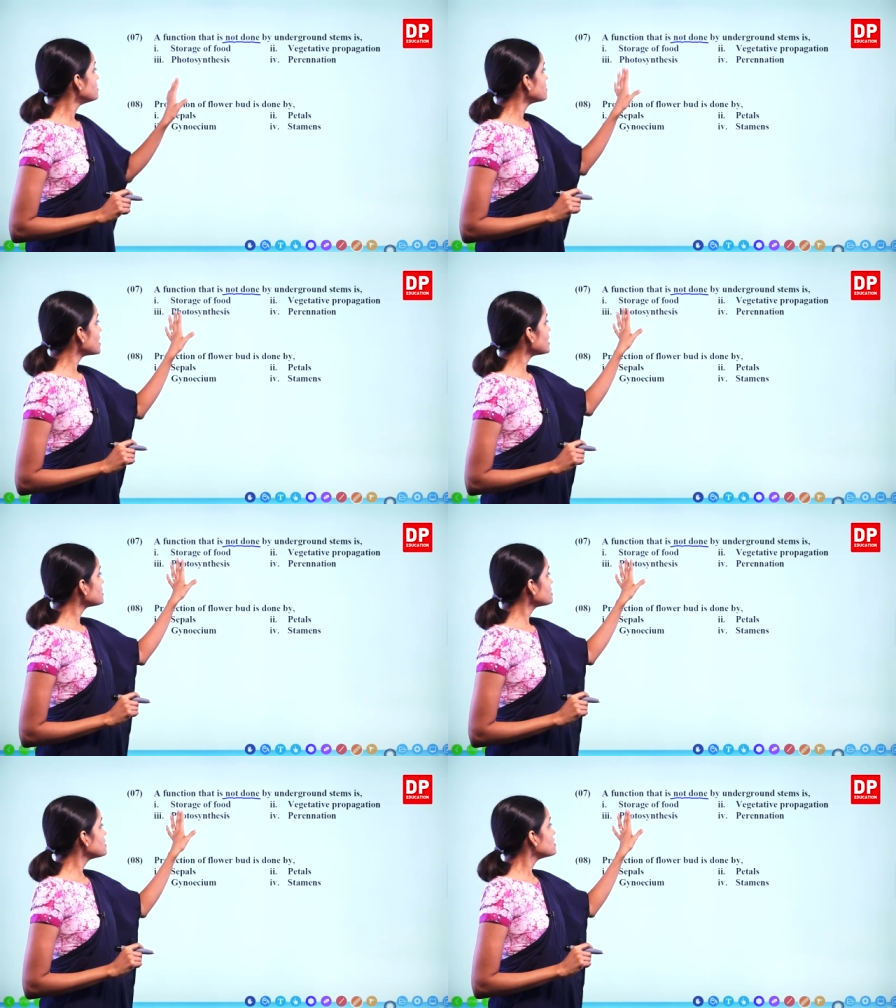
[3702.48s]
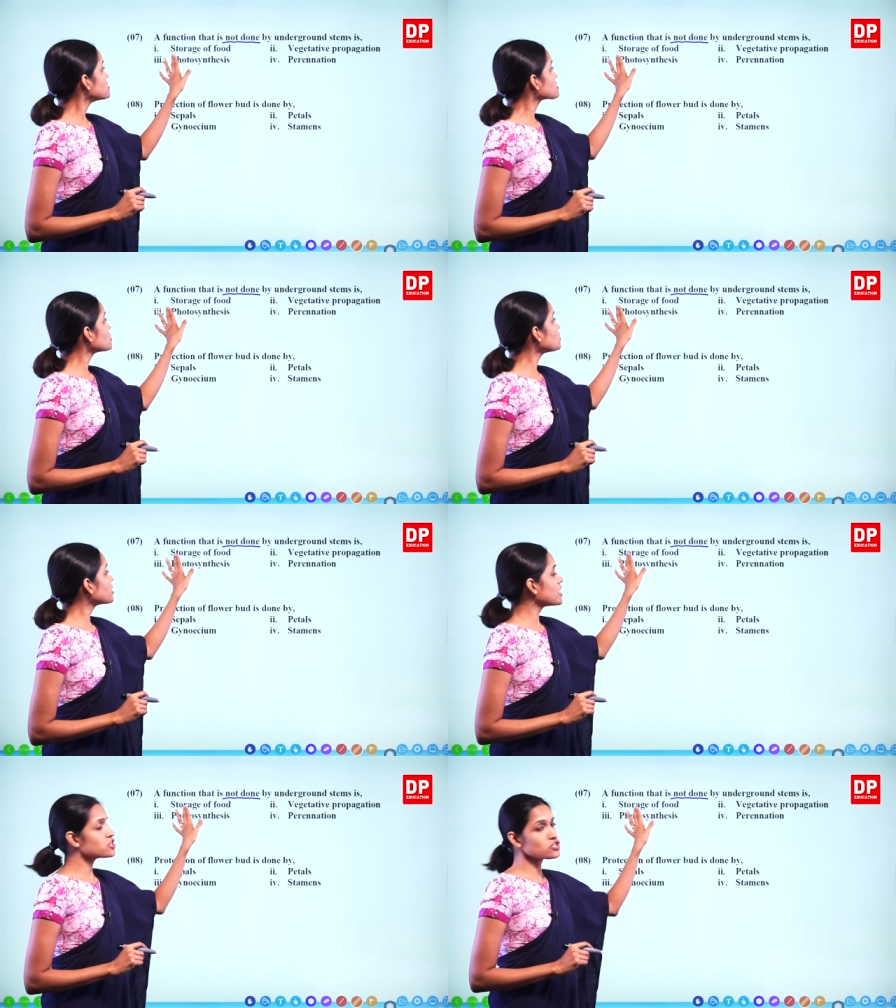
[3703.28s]
Right?
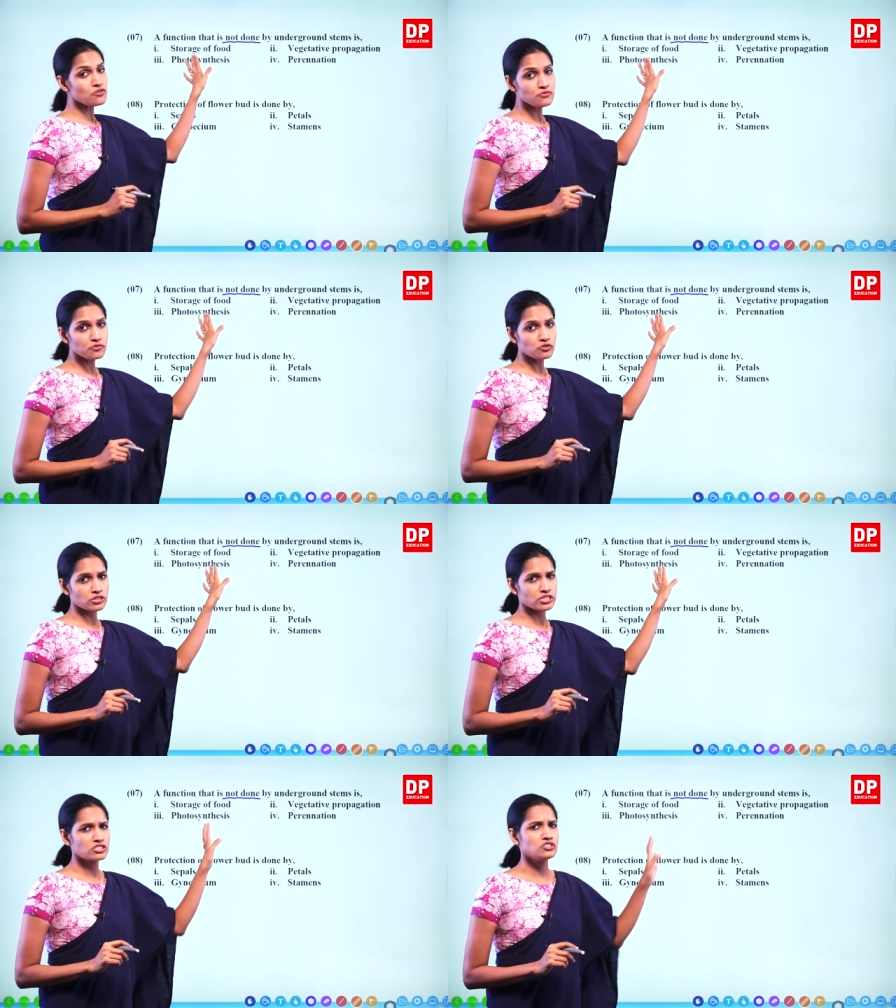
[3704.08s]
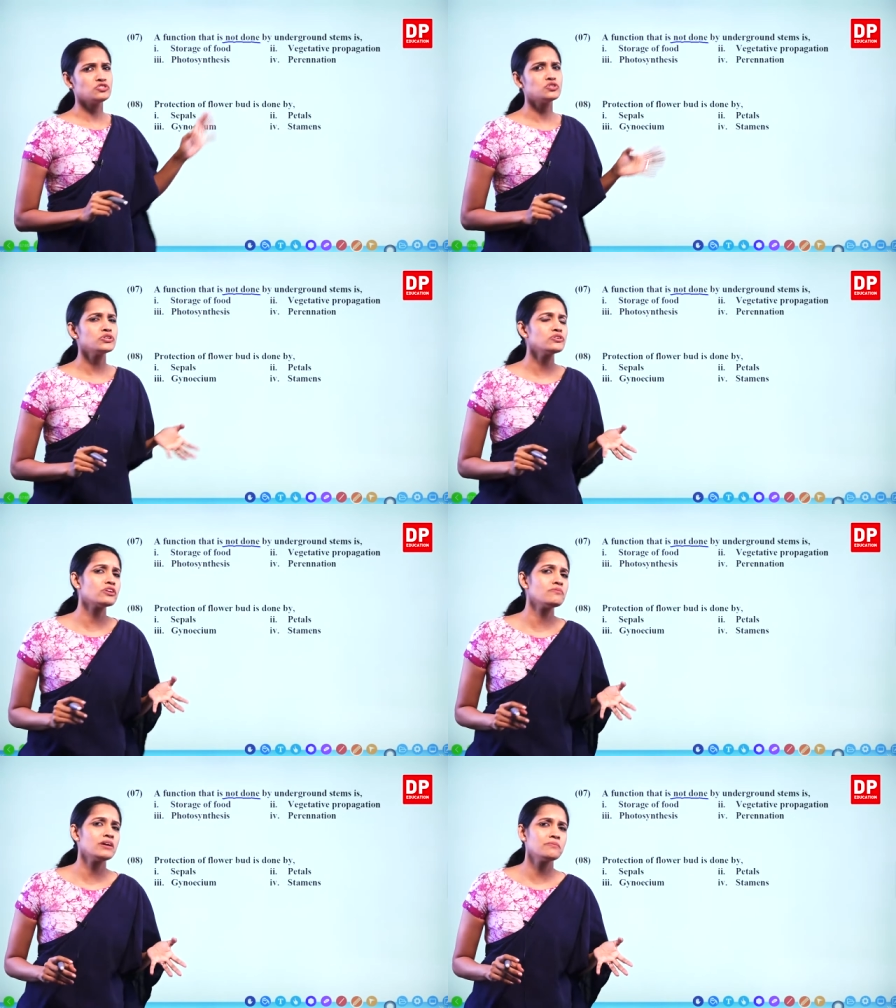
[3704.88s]
Storage of food. Do you
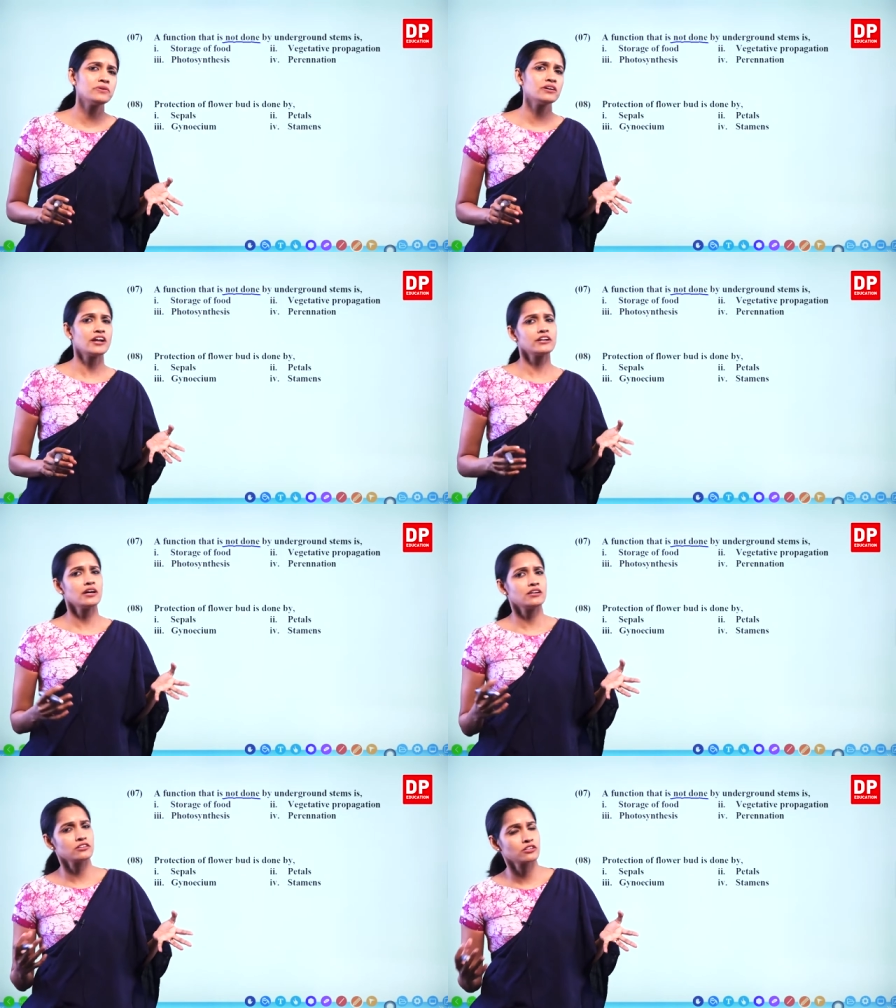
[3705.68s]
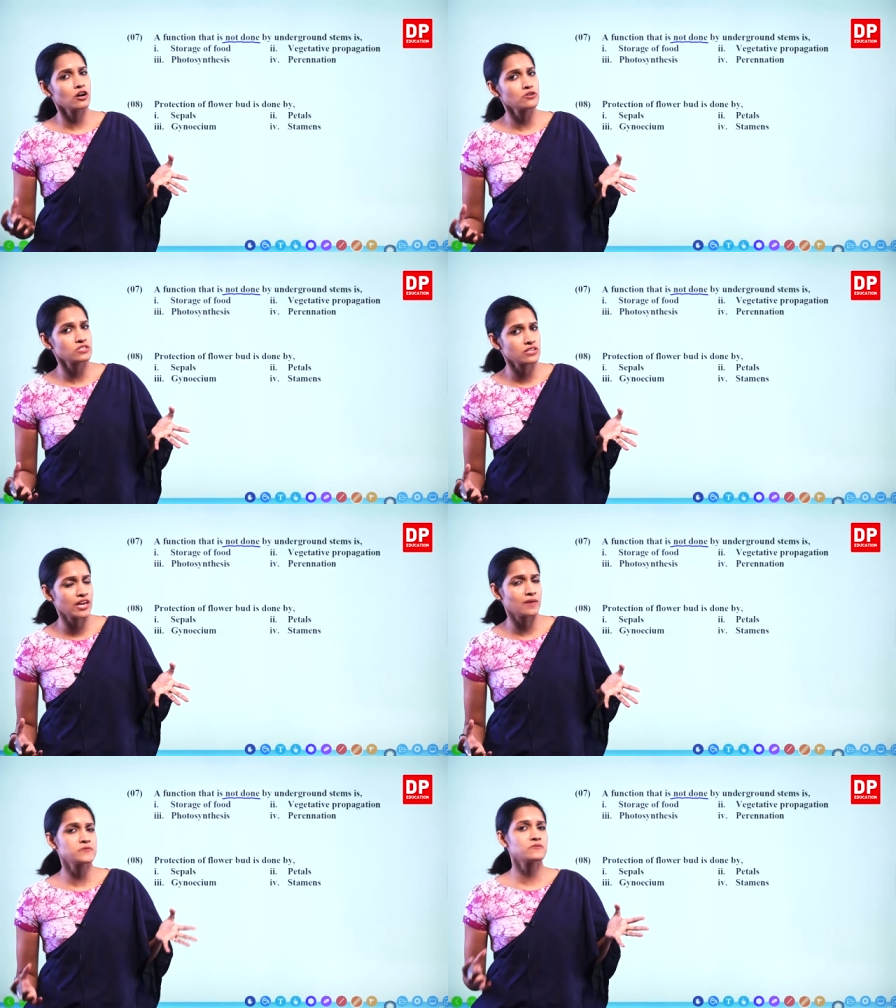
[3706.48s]
remember under underground
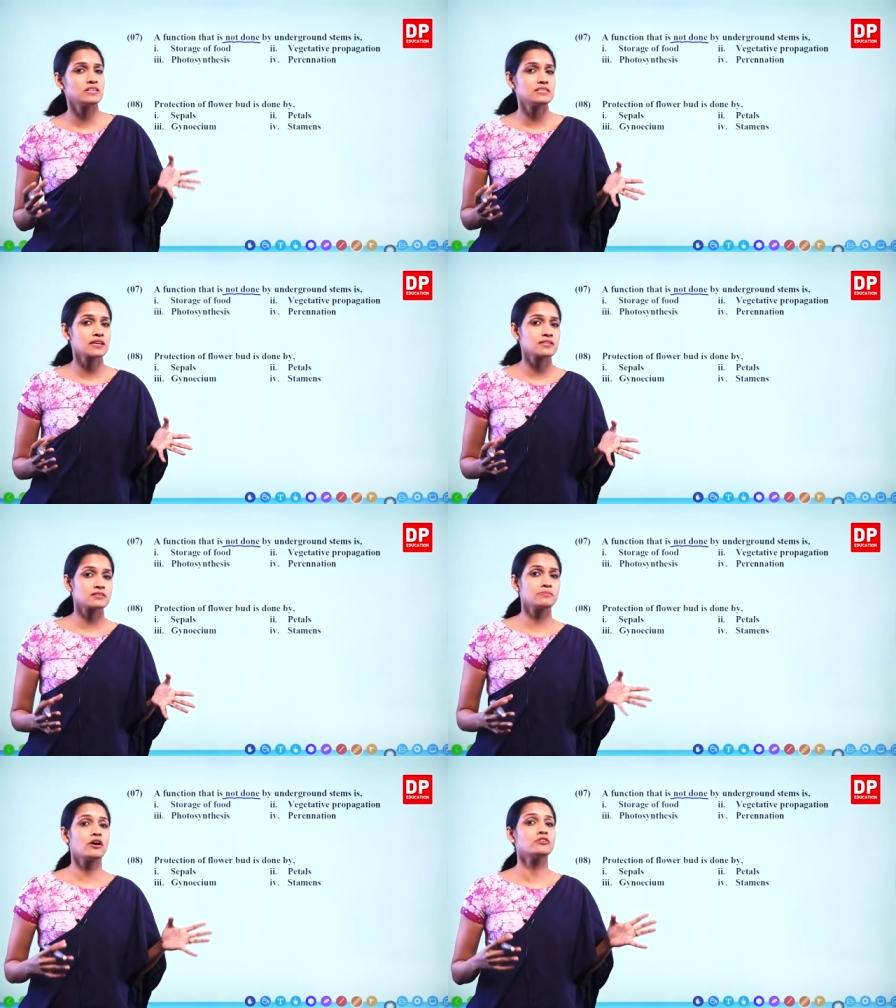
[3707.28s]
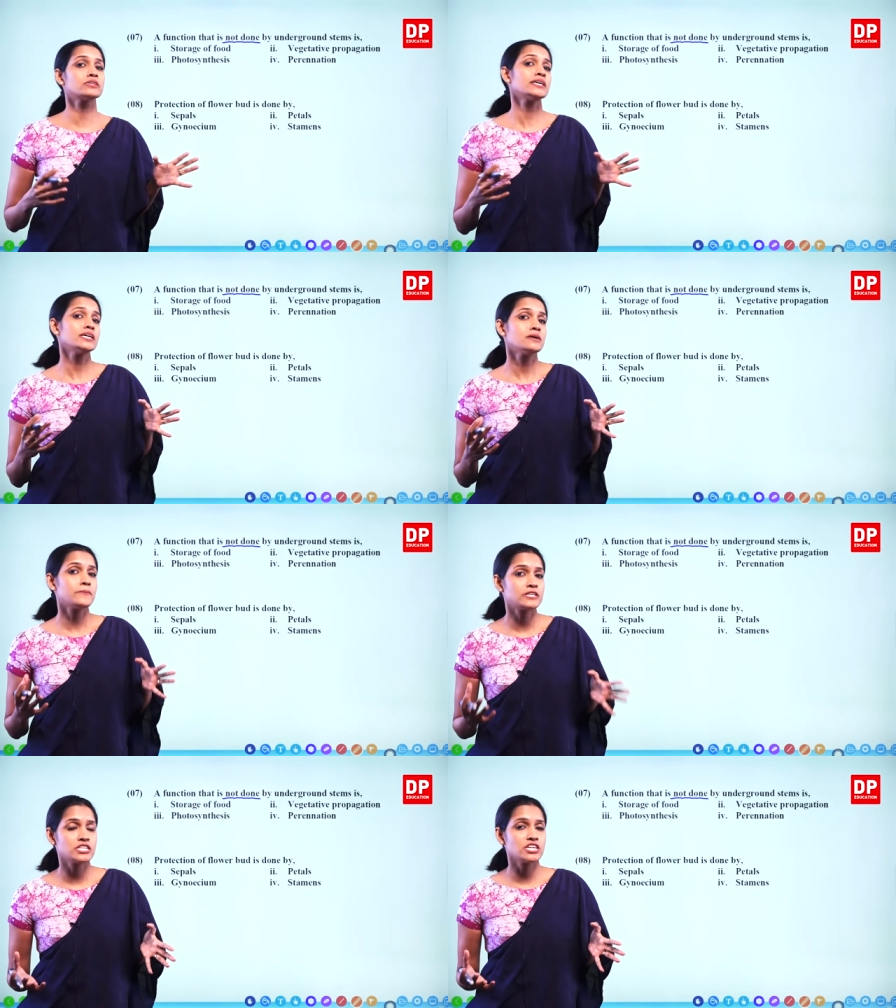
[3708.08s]
stems we discussed about
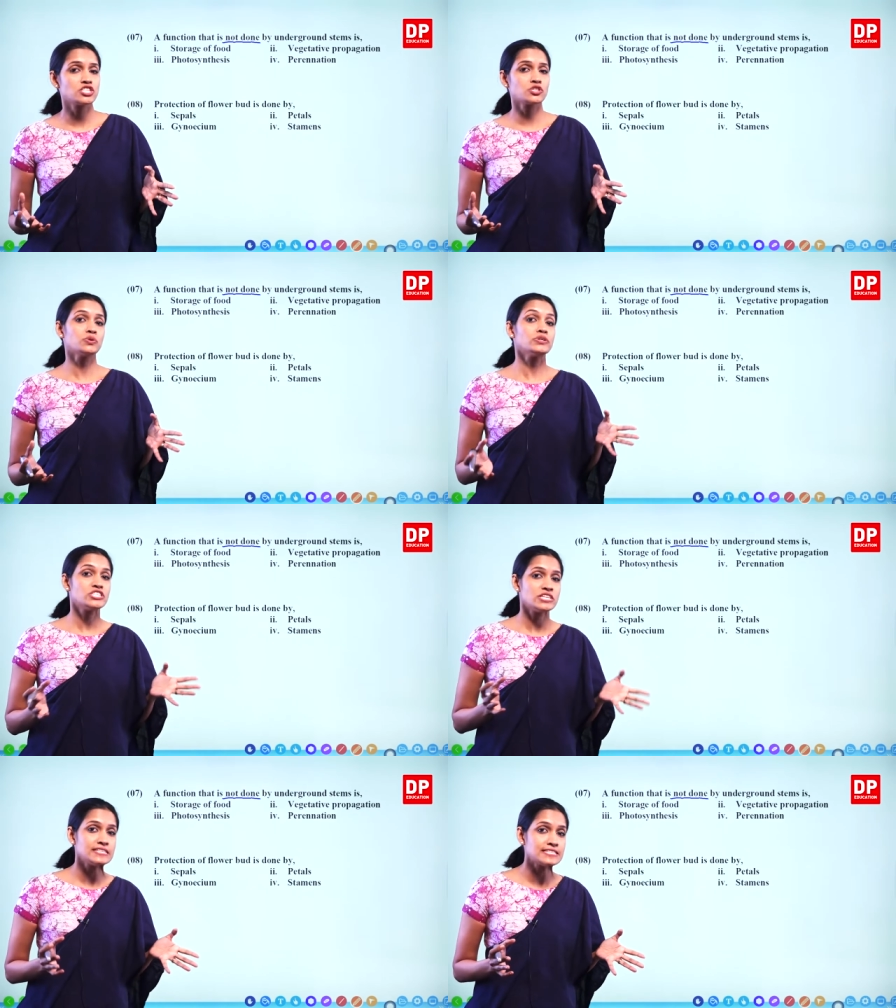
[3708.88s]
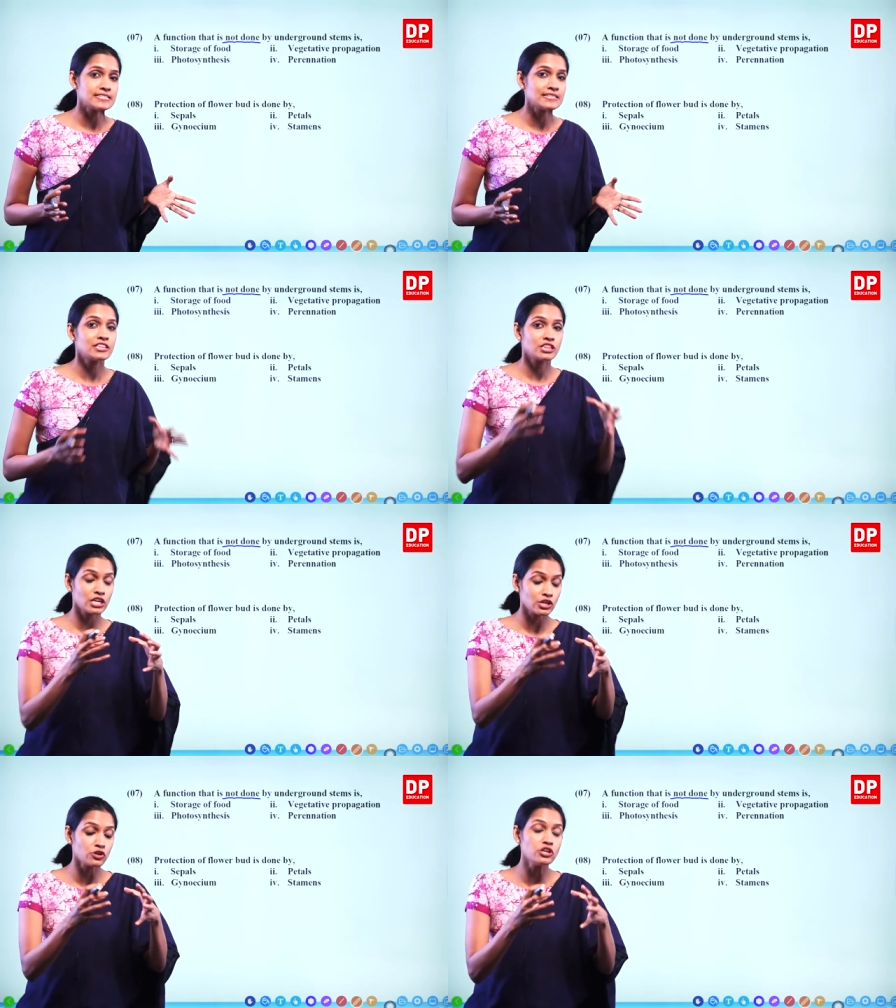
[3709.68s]
potato, ginger,
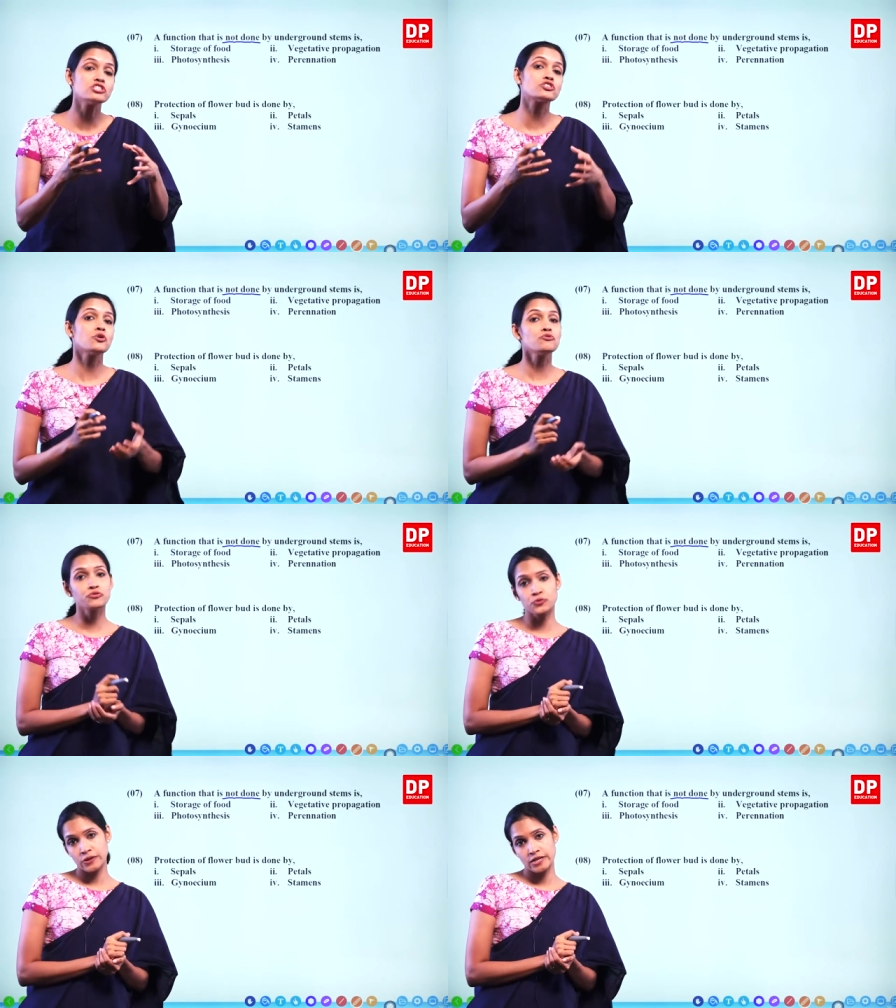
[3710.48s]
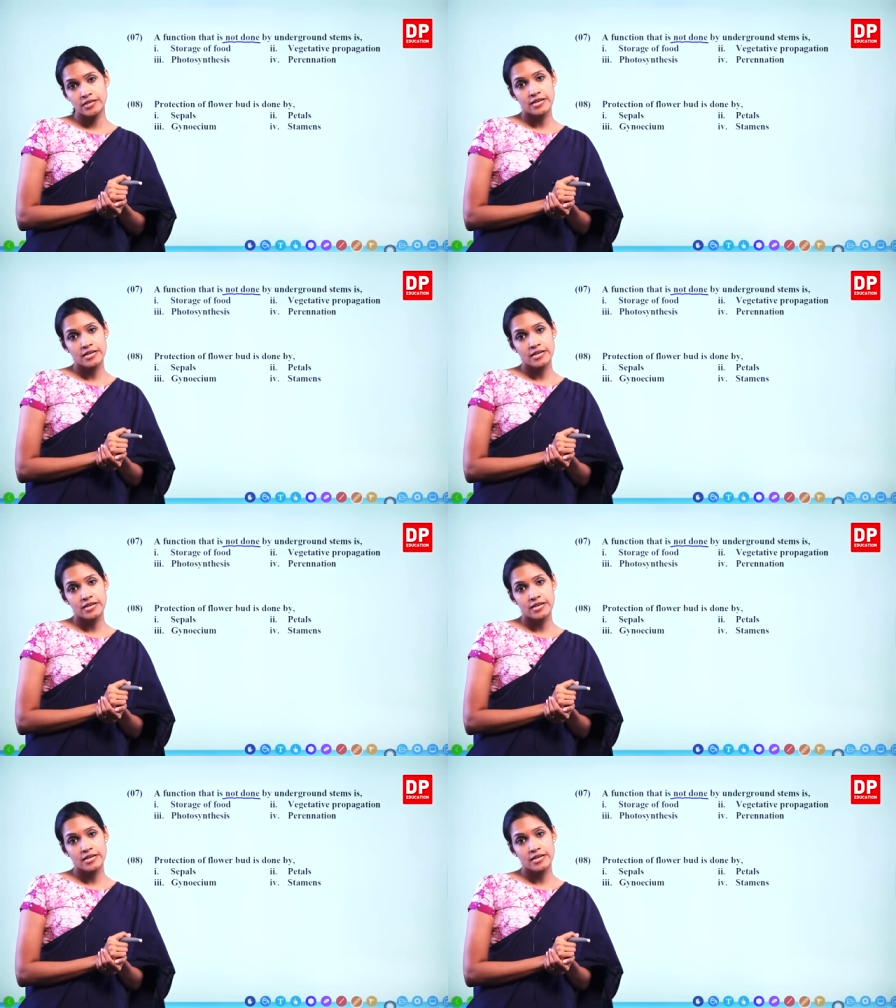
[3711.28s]
they all store food.